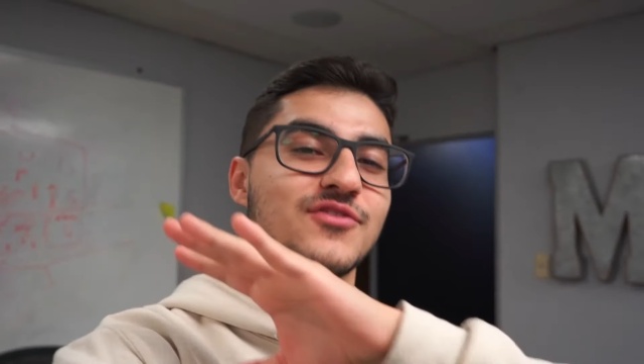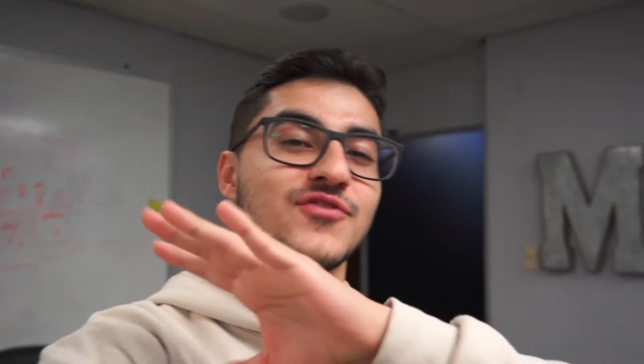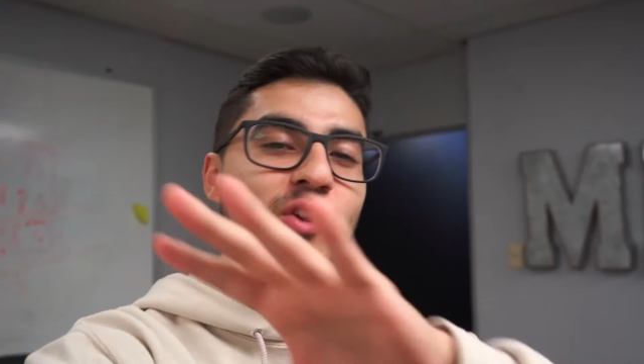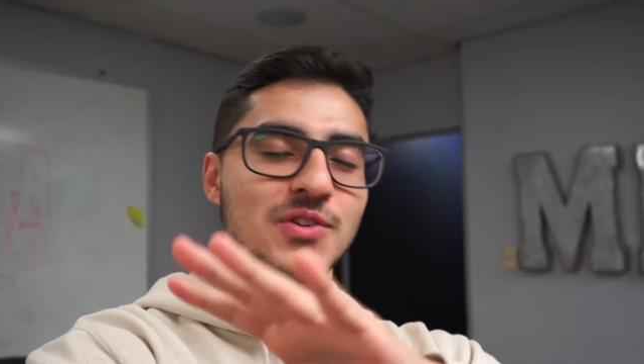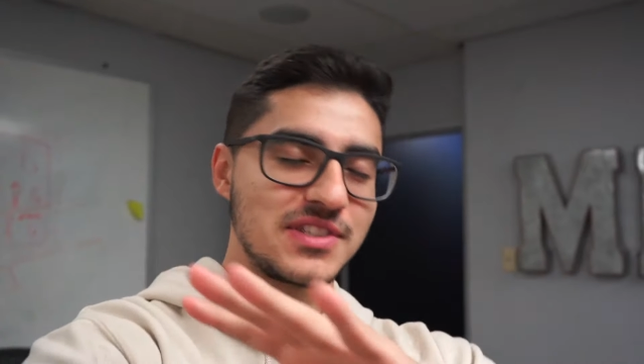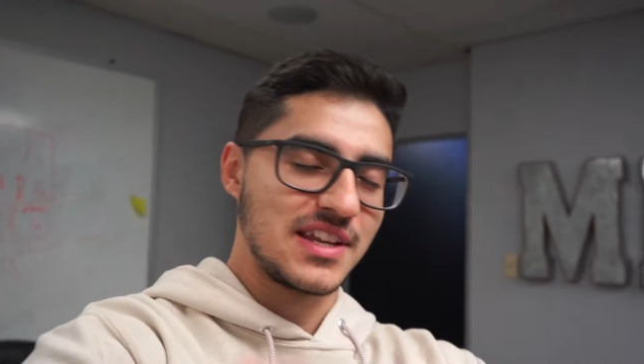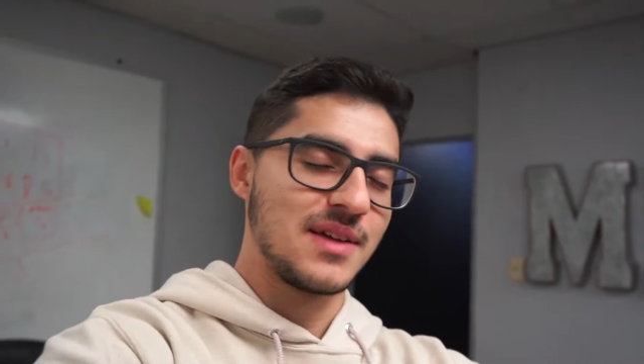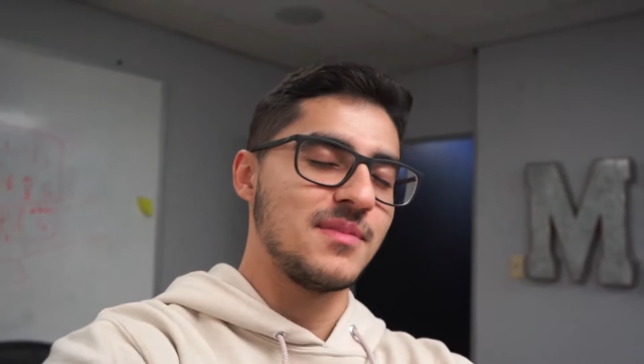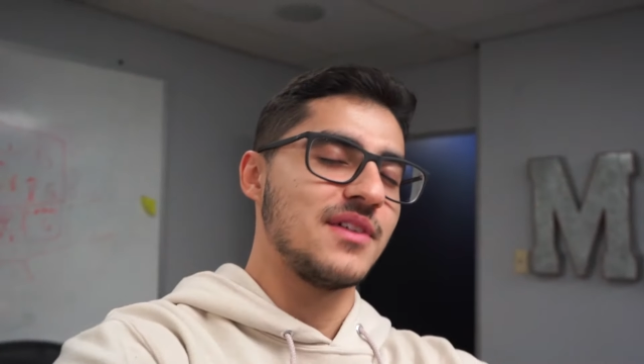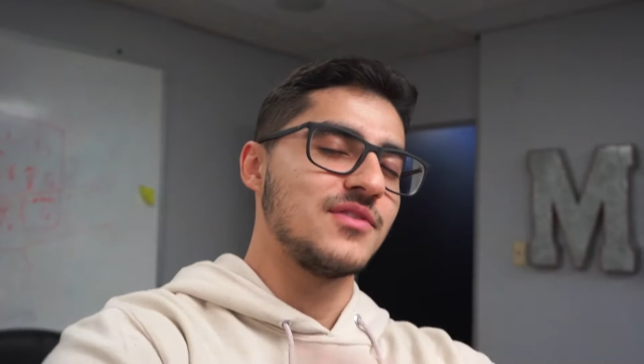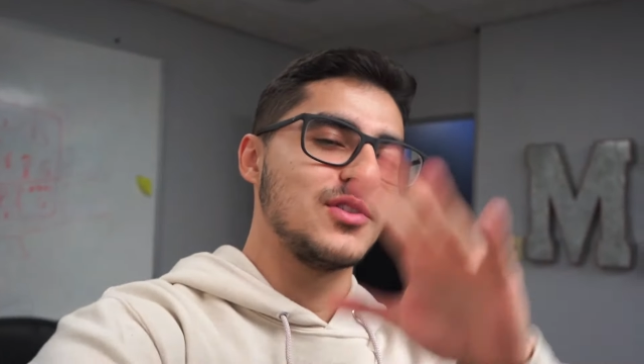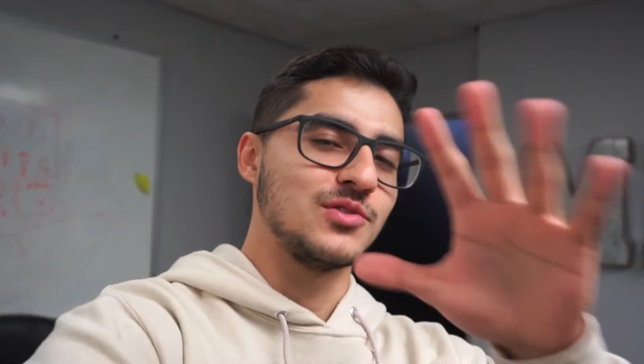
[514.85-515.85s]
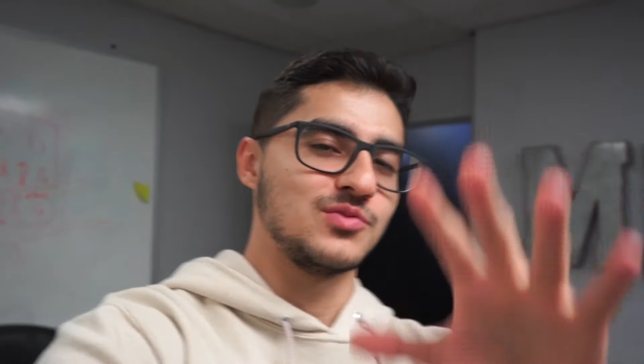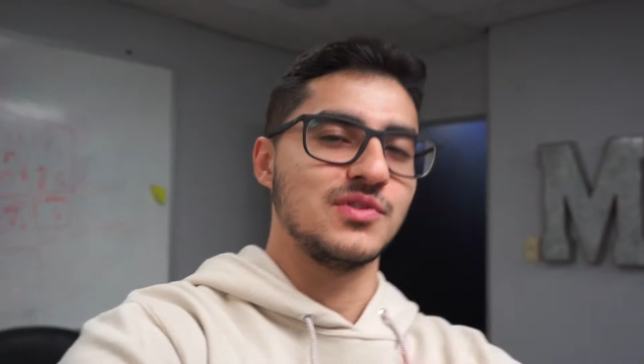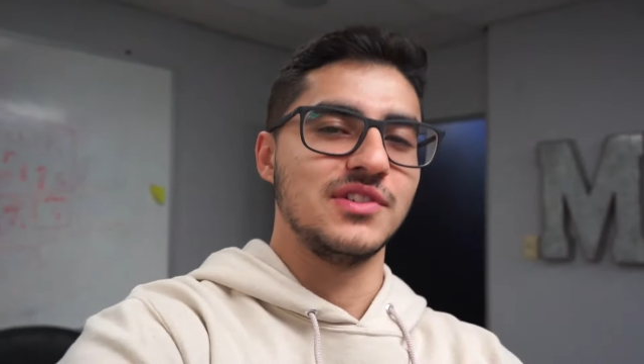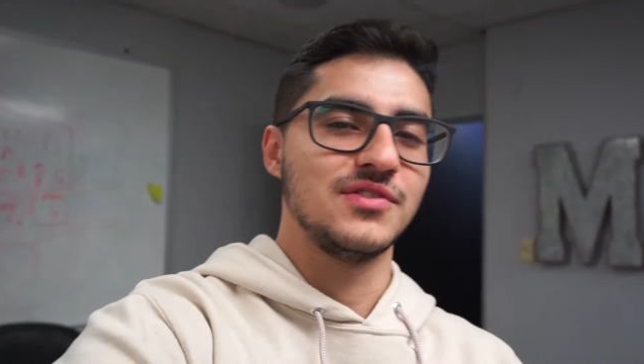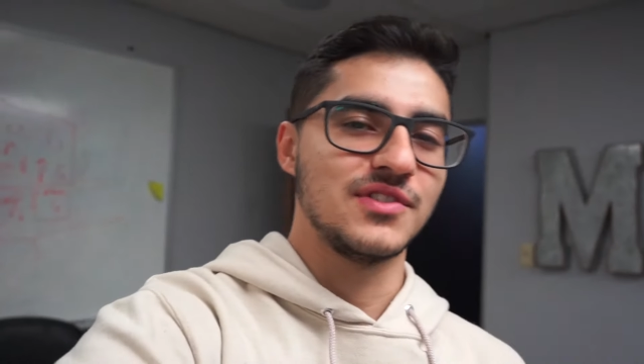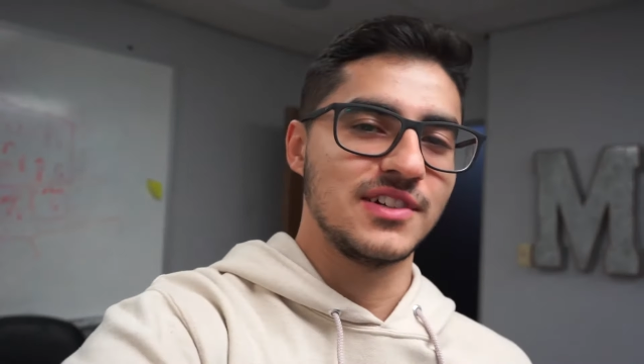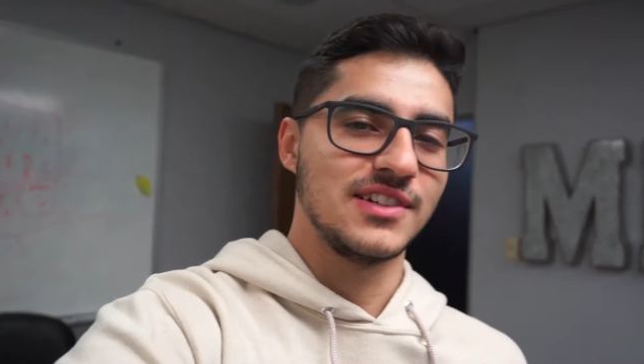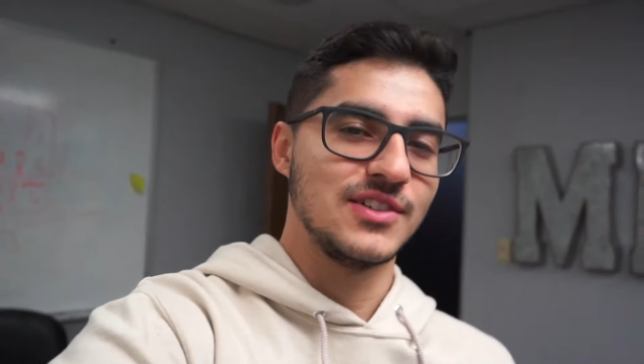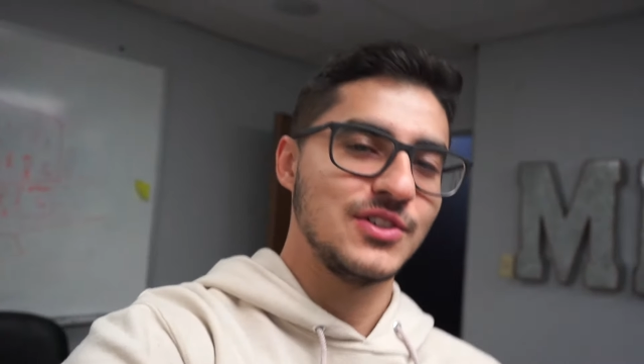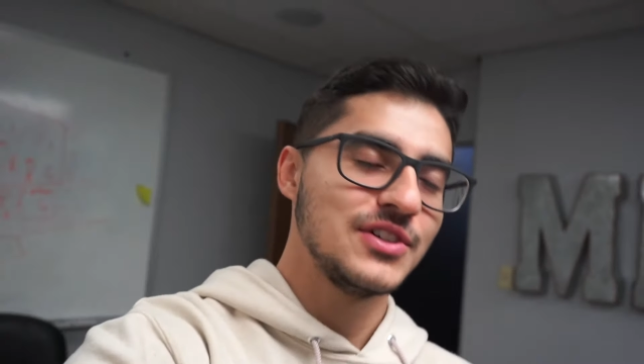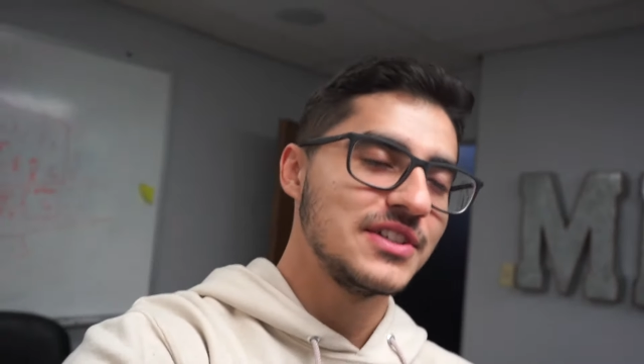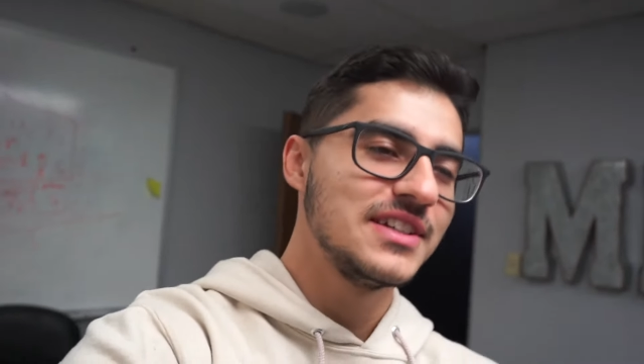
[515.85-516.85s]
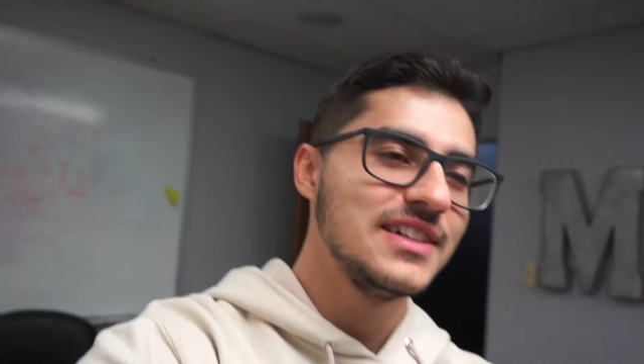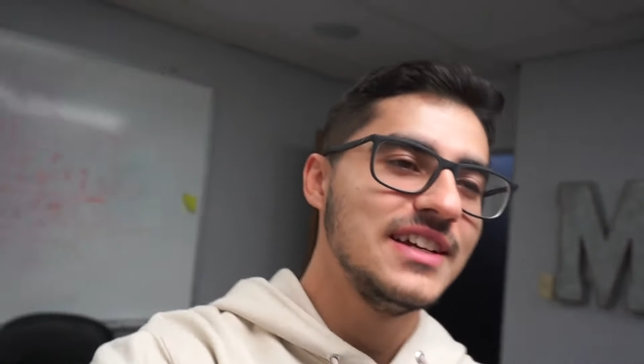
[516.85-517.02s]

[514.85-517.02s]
First time ever, it was really freaking good.